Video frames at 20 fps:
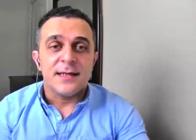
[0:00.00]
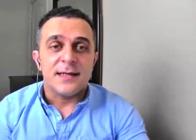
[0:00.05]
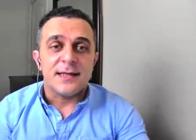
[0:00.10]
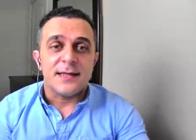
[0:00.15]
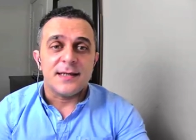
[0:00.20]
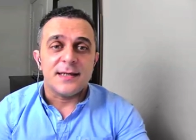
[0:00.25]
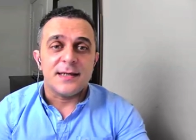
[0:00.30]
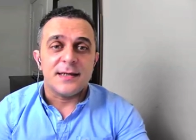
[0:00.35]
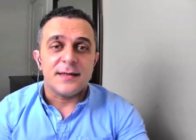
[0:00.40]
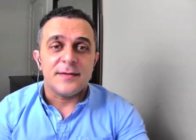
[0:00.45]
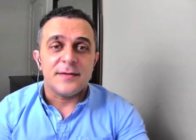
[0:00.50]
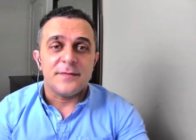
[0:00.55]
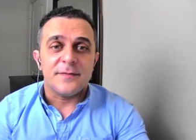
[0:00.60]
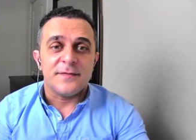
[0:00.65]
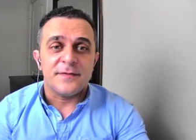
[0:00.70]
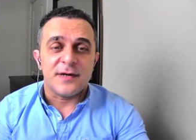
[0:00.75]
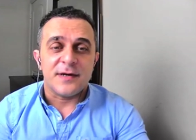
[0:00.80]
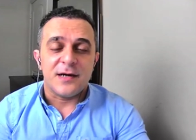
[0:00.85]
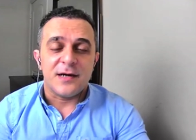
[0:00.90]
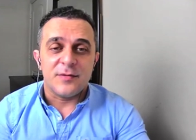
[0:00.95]
uh,
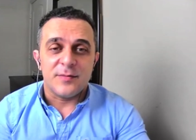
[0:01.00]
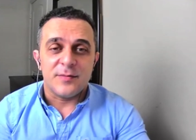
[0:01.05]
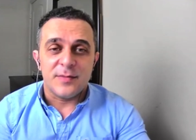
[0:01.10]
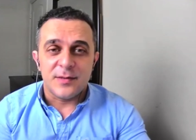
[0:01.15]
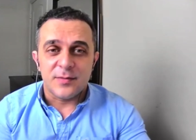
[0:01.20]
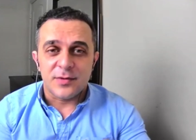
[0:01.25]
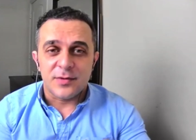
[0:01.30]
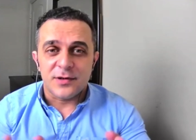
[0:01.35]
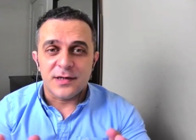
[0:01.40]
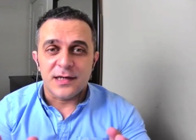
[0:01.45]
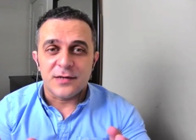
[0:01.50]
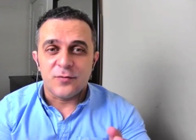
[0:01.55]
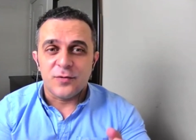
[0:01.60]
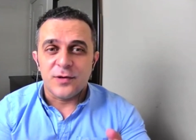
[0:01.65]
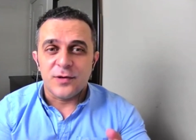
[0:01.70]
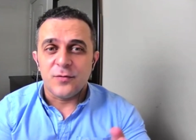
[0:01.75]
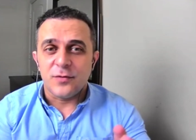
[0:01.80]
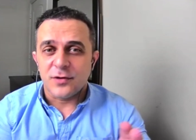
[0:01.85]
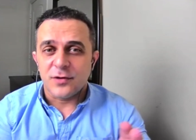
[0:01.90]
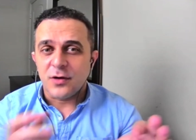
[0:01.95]
I remember that
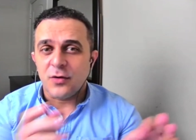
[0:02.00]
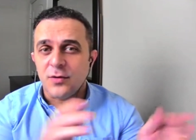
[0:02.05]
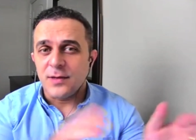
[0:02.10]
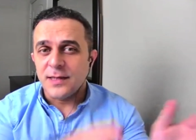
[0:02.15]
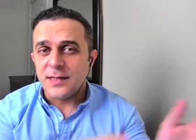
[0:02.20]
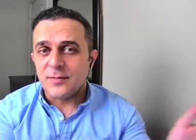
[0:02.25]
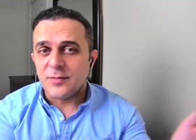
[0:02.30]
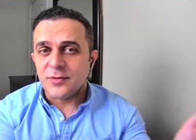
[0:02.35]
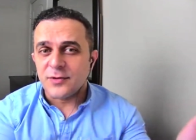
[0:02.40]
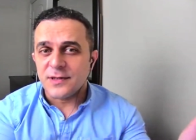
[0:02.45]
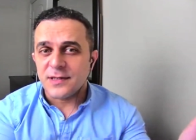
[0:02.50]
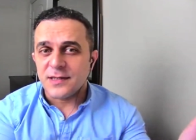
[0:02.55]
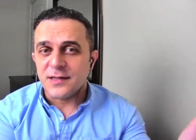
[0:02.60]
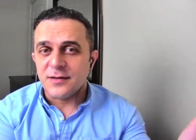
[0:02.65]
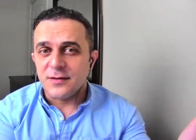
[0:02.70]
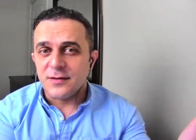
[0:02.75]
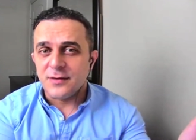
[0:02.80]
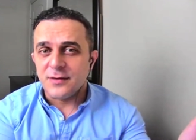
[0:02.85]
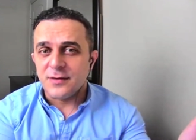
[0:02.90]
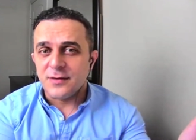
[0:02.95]
we were only in
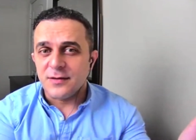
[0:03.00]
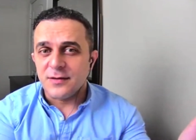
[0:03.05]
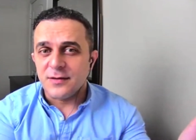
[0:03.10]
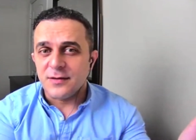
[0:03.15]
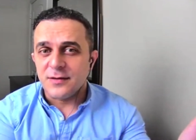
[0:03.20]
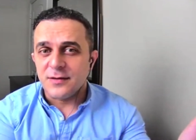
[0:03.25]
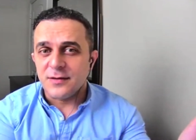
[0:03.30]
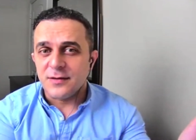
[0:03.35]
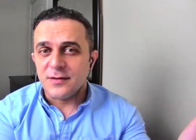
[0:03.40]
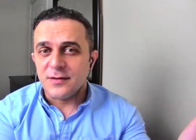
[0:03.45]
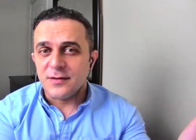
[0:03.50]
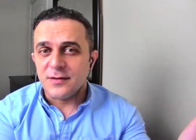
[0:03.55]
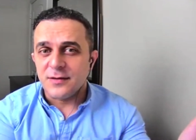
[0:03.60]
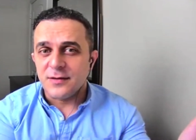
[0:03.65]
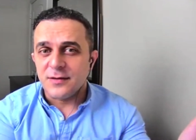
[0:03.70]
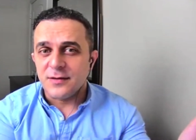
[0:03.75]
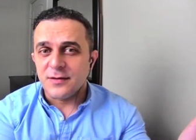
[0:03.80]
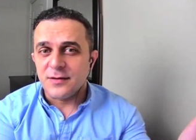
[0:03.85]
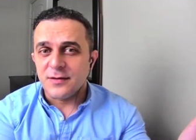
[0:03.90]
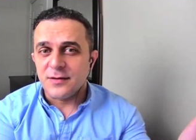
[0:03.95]
Brazil and at that time,
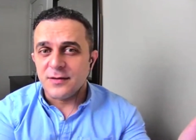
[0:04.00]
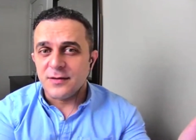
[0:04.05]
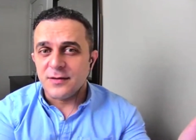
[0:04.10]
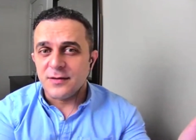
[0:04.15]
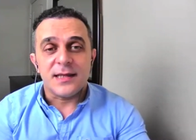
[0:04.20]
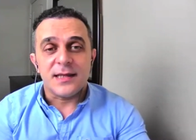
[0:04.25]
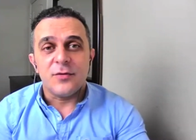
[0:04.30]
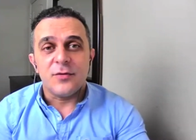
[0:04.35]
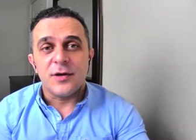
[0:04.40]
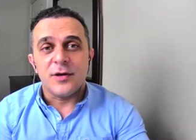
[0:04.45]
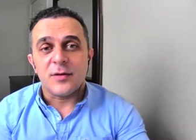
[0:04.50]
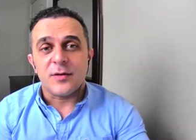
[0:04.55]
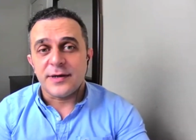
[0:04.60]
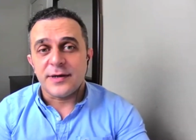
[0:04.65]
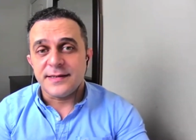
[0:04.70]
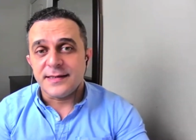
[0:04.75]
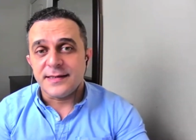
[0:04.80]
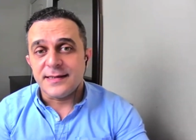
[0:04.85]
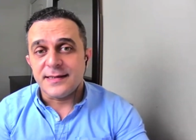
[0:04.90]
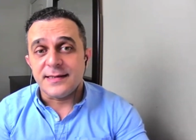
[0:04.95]
but now we are
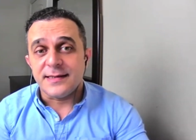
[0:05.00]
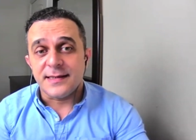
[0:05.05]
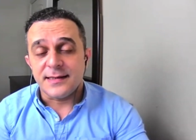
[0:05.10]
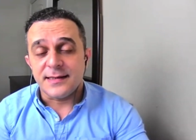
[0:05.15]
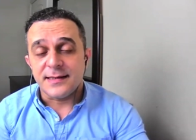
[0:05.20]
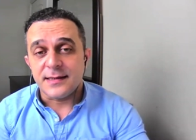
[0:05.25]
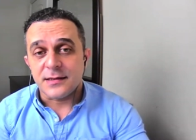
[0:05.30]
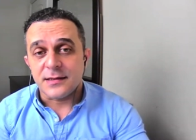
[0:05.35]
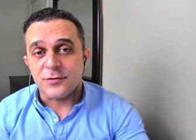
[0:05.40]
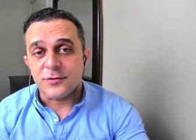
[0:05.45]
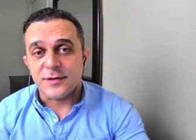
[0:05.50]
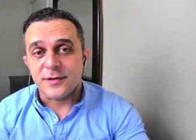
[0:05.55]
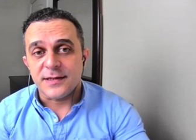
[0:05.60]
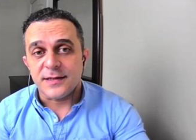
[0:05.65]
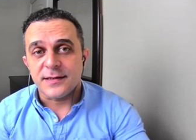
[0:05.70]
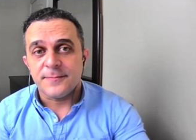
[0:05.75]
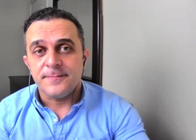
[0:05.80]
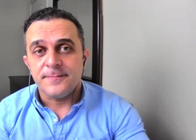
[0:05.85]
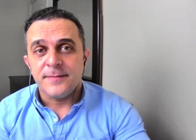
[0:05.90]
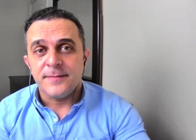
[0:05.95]
present in 10
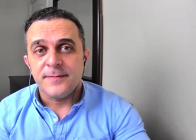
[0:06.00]
countries.